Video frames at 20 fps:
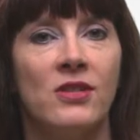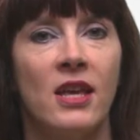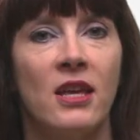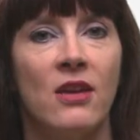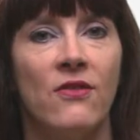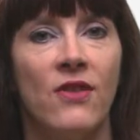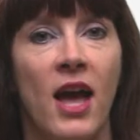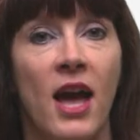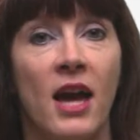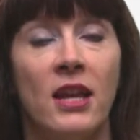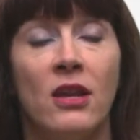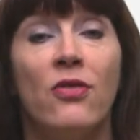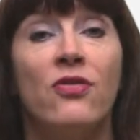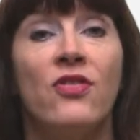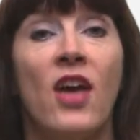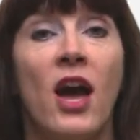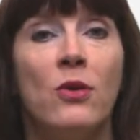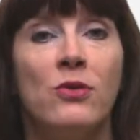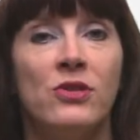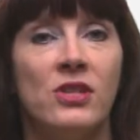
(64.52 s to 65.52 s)
they have had a
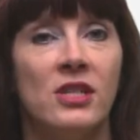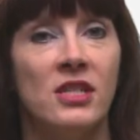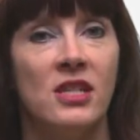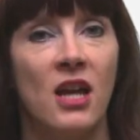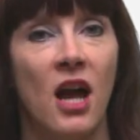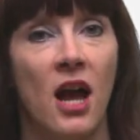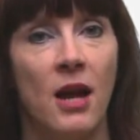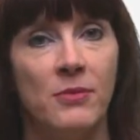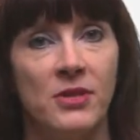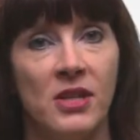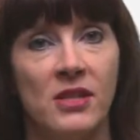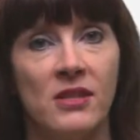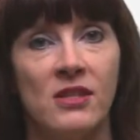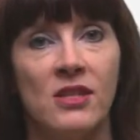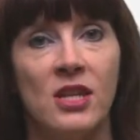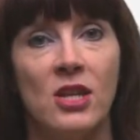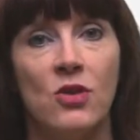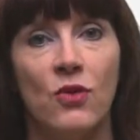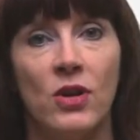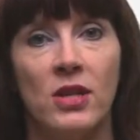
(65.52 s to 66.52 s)
thousand times in
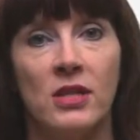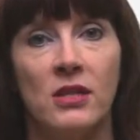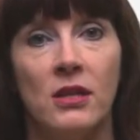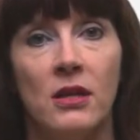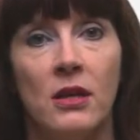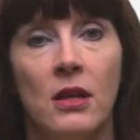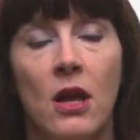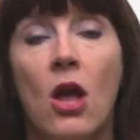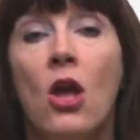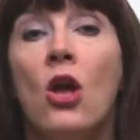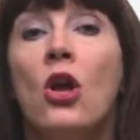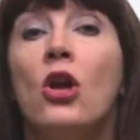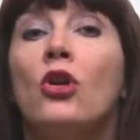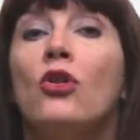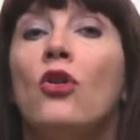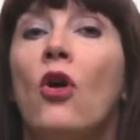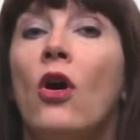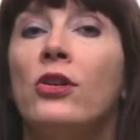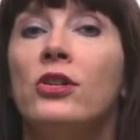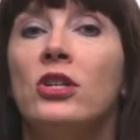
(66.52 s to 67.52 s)
secret.
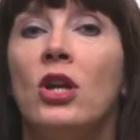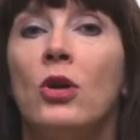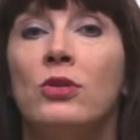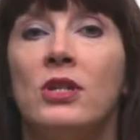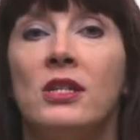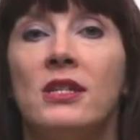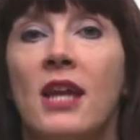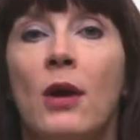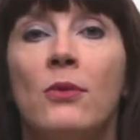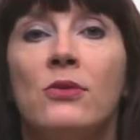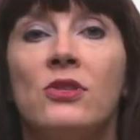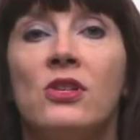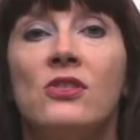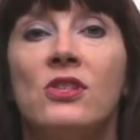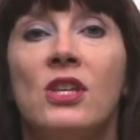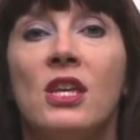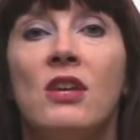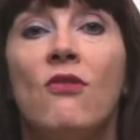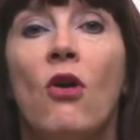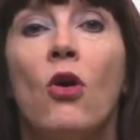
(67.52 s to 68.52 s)
Claudio
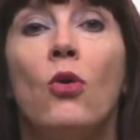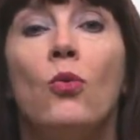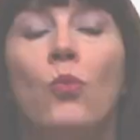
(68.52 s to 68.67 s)
denounces Hero